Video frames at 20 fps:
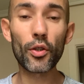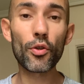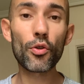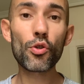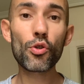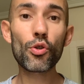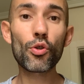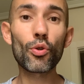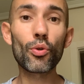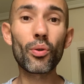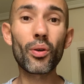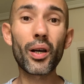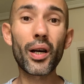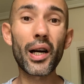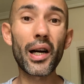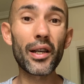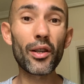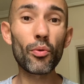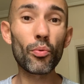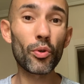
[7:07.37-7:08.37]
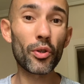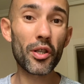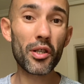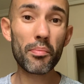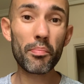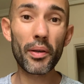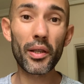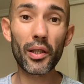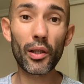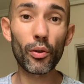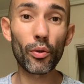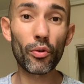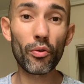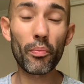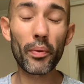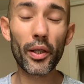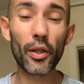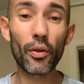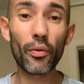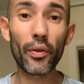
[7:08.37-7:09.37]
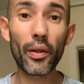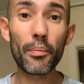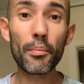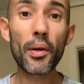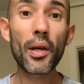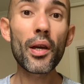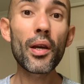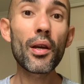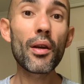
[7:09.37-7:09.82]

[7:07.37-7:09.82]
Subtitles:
so I don't want to spend a lot of money on them.